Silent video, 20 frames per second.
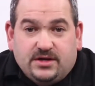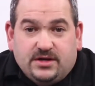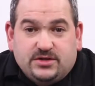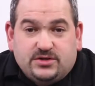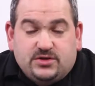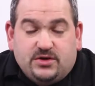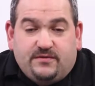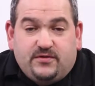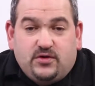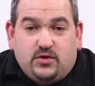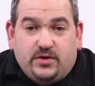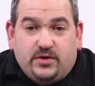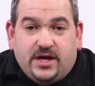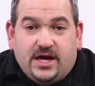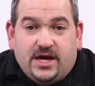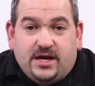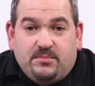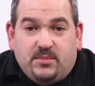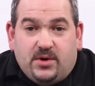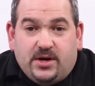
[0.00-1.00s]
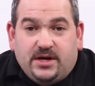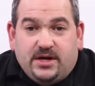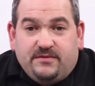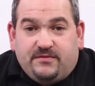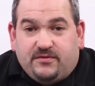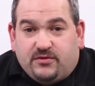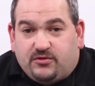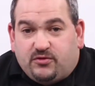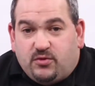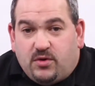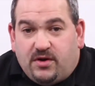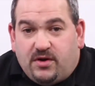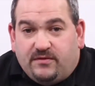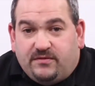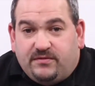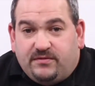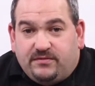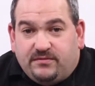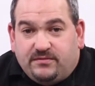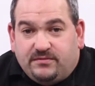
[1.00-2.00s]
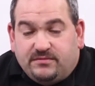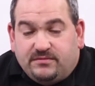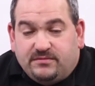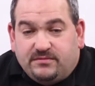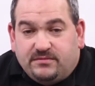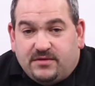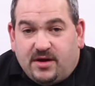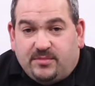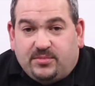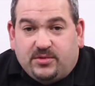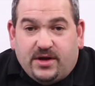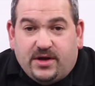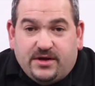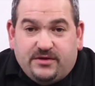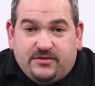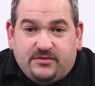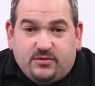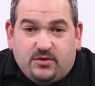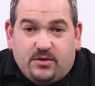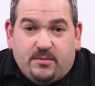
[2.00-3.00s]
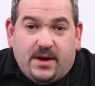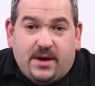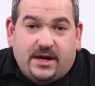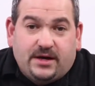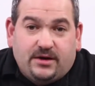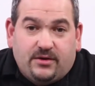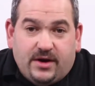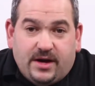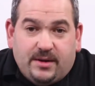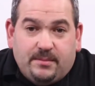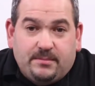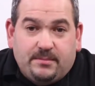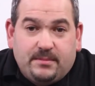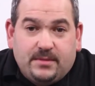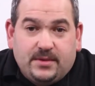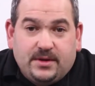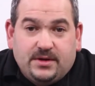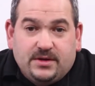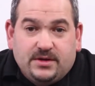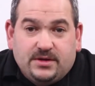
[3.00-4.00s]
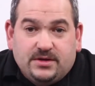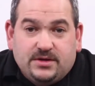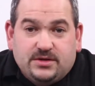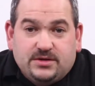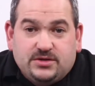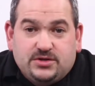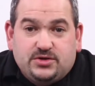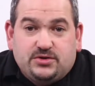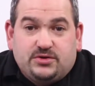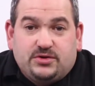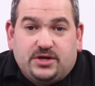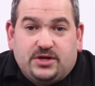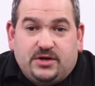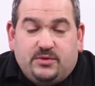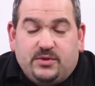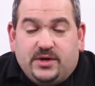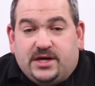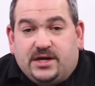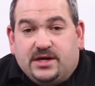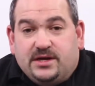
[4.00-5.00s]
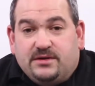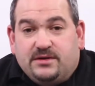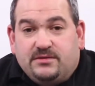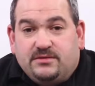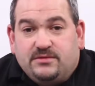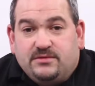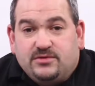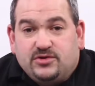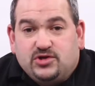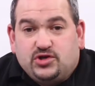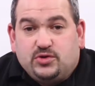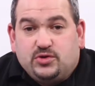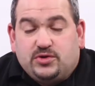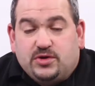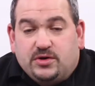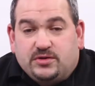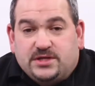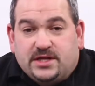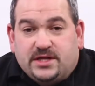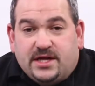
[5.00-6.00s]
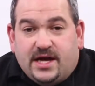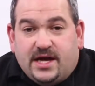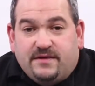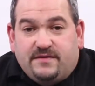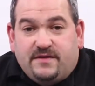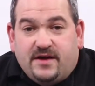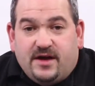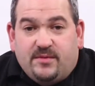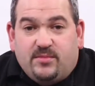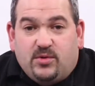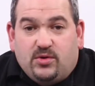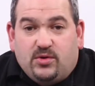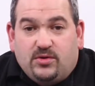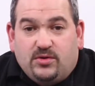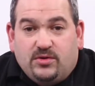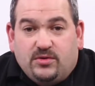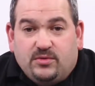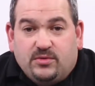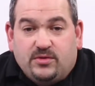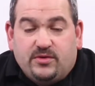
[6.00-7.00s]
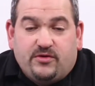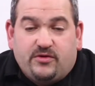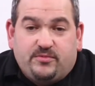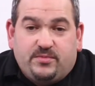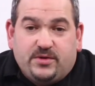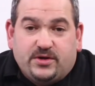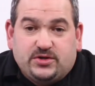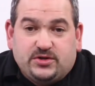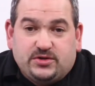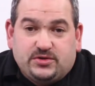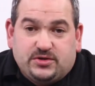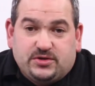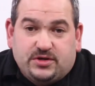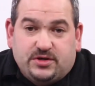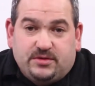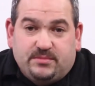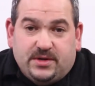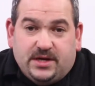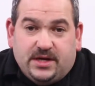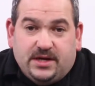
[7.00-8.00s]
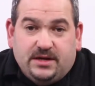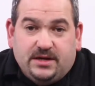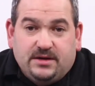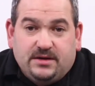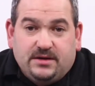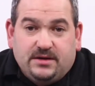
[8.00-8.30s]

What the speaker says: So if you only had money for 12 uplights or a monogram, certainly we can shoot those on the head table where those pictures are going to be.